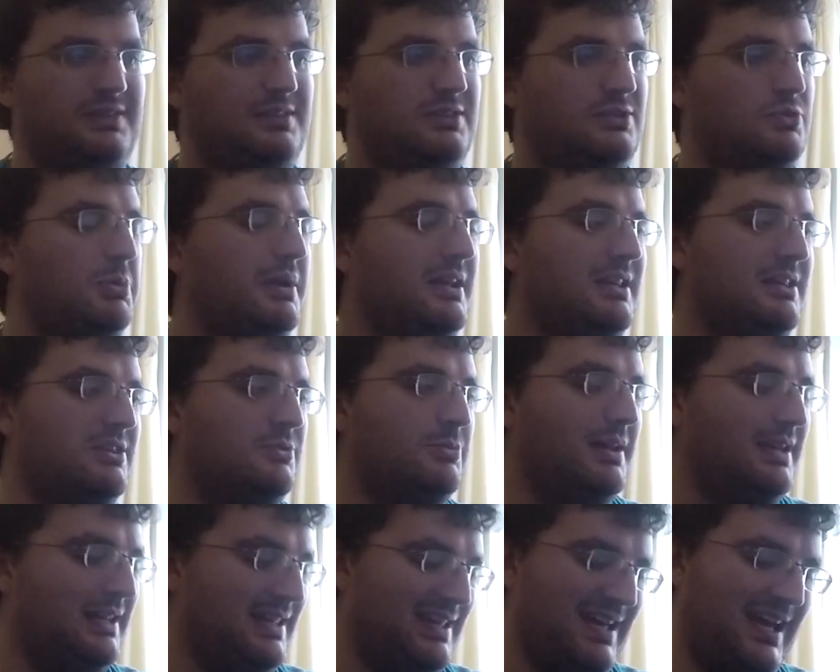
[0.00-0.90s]

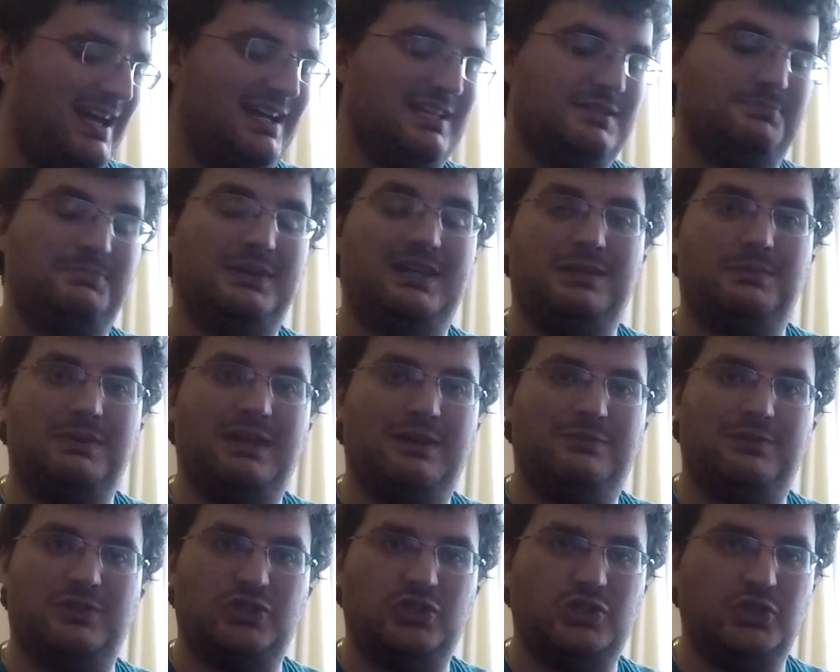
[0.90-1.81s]
2020 has been a bit
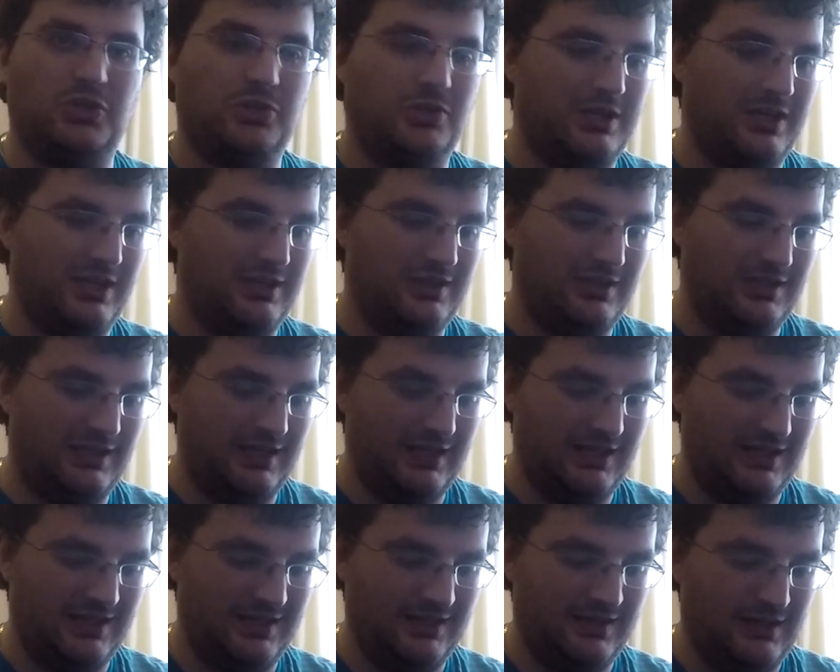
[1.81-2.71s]
of a shocking
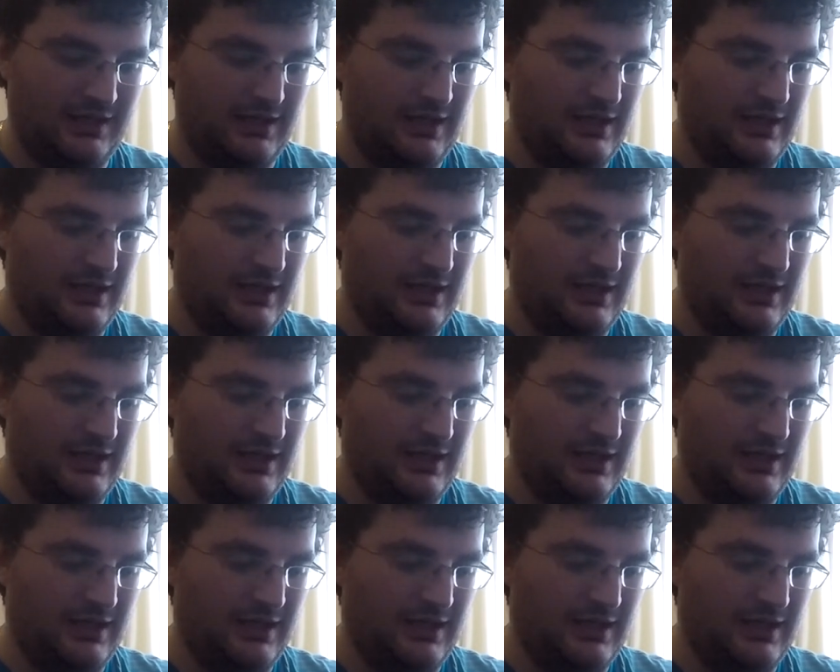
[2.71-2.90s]
year.